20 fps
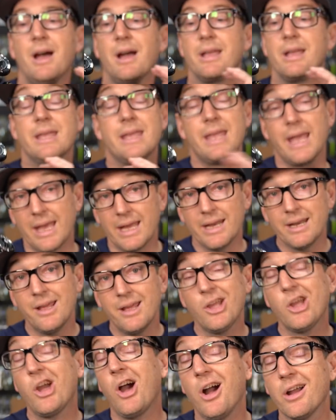
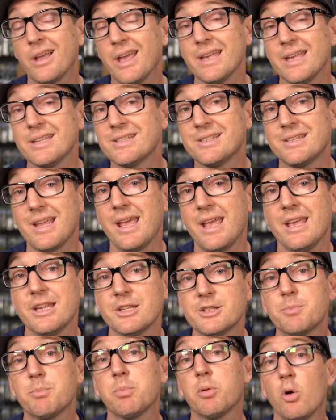Again, Kage
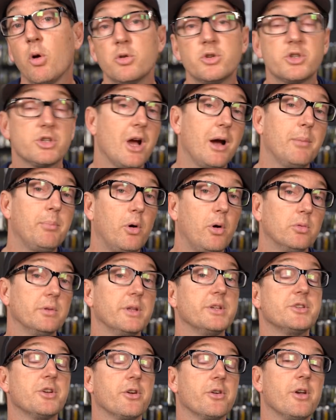stays pro shop
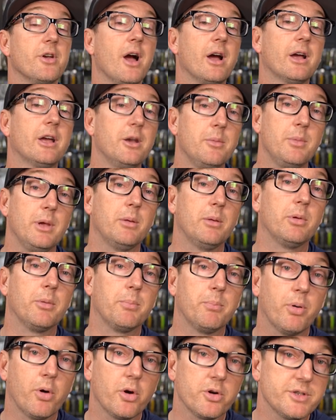only, so you're not gonna be able to
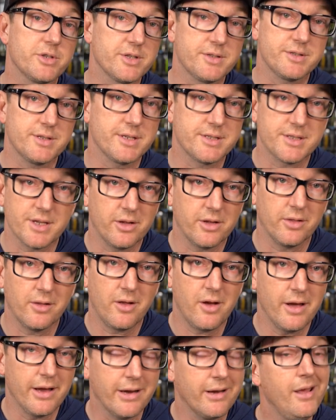purchase this
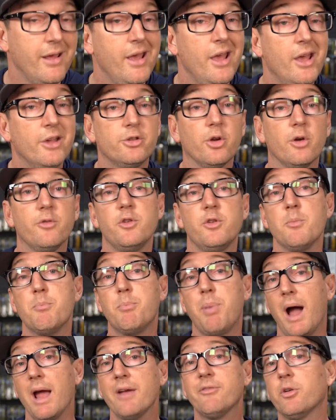online. So if you
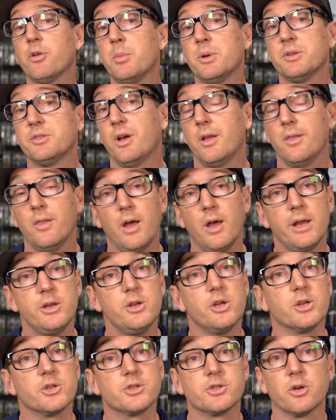buy from us online,
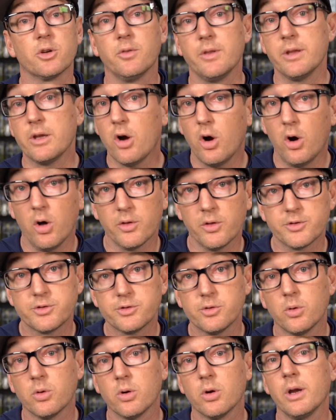you can certainly call the
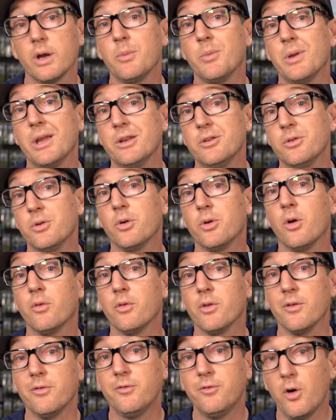store and we can do it
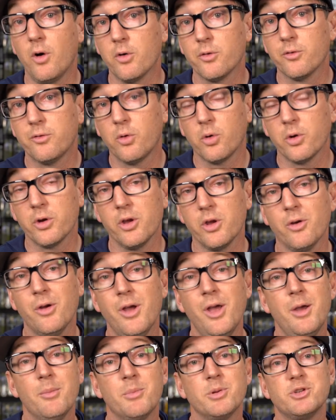over the phone for you,
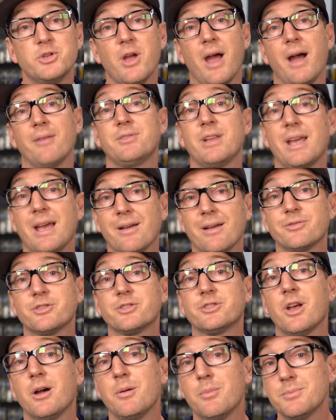but you have to have
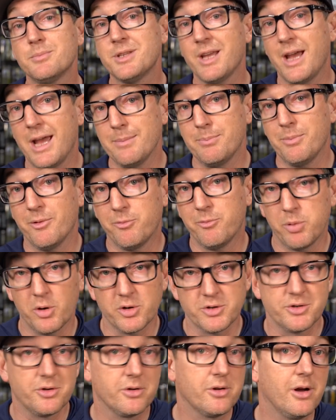some type of
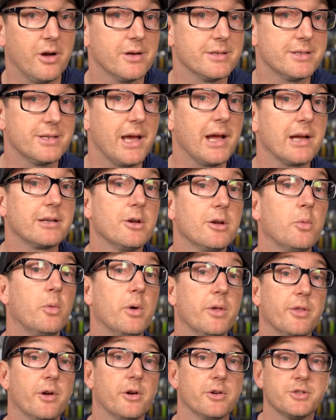personal contact
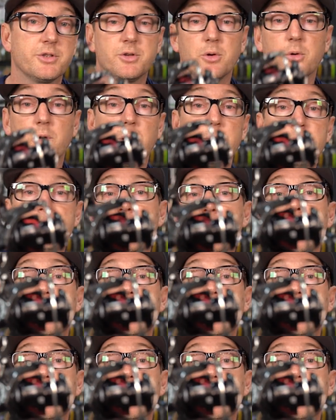with our store.